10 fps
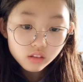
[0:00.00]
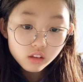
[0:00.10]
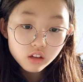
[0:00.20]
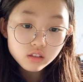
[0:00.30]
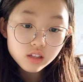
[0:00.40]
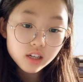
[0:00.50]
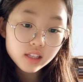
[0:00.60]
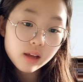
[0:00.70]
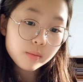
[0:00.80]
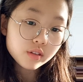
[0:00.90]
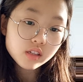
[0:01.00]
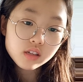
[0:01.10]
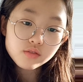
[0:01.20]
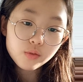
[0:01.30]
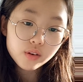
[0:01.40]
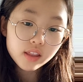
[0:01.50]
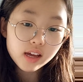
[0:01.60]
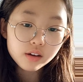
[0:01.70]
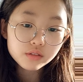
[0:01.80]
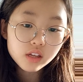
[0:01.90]
The sky never did for
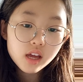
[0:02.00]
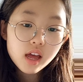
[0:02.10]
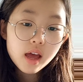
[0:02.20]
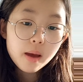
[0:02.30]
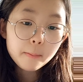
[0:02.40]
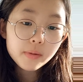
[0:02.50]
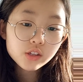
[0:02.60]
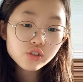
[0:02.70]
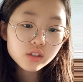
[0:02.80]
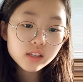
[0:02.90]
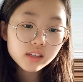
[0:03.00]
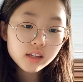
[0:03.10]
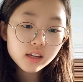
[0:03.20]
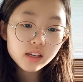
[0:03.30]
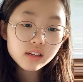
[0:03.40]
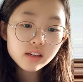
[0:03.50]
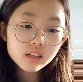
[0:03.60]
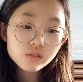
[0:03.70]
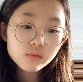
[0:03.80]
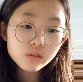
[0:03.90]
them, but Chicken Licken and
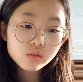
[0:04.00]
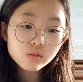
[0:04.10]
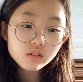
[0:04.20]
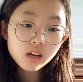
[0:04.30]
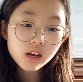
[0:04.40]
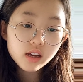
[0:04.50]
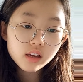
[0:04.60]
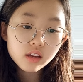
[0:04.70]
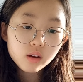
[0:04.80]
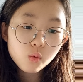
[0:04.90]
his friends died,